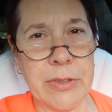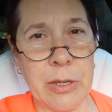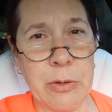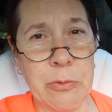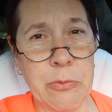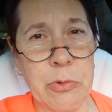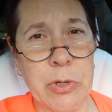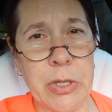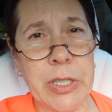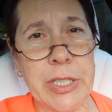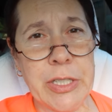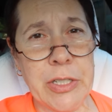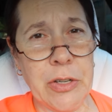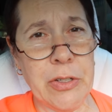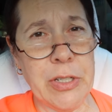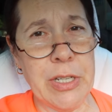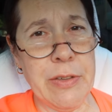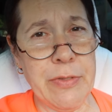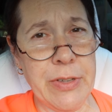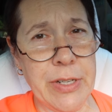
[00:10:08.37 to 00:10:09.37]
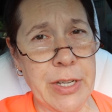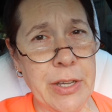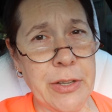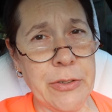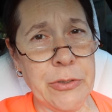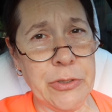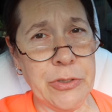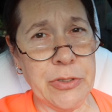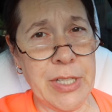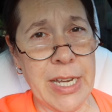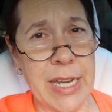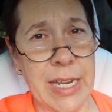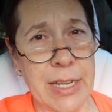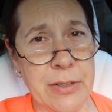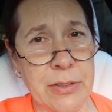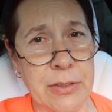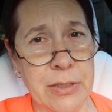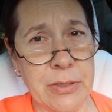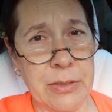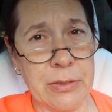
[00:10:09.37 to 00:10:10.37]
they really don't even
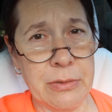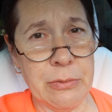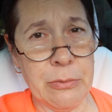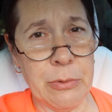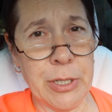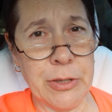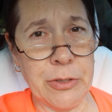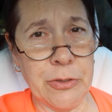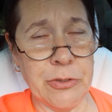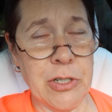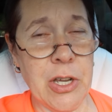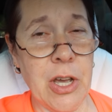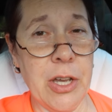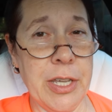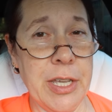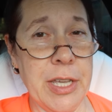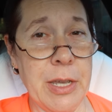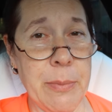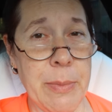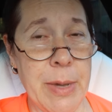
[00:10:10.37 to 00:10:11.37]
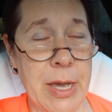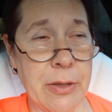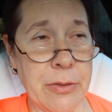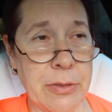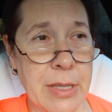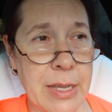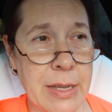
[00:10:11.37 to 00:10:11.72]
understand what they're talking about.